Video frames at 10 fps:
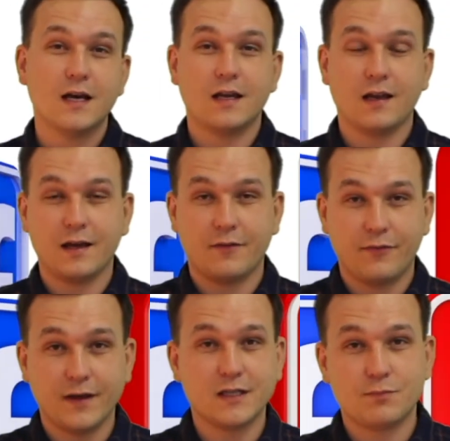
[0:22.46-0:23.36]
like
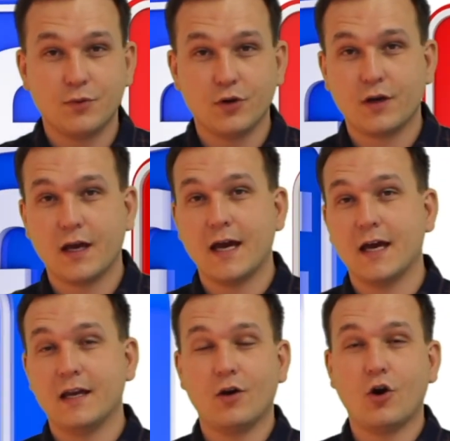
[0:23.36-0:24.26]
Facebook
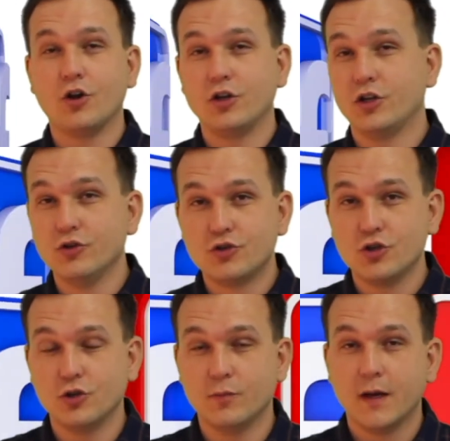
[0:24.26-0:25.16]
and on
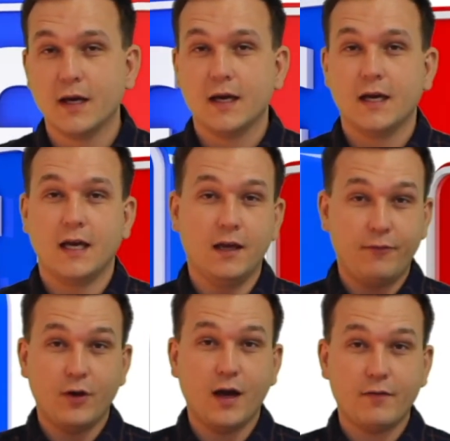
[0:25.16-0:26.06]
YouTube. If
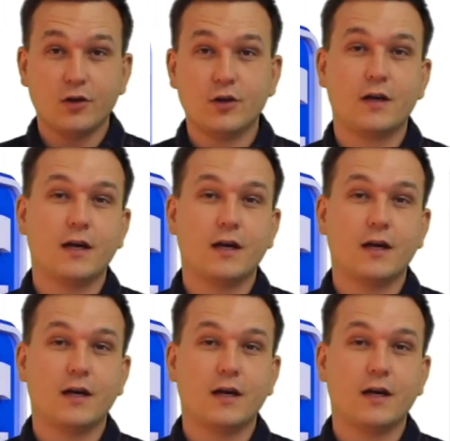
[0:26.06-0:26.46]
you have a look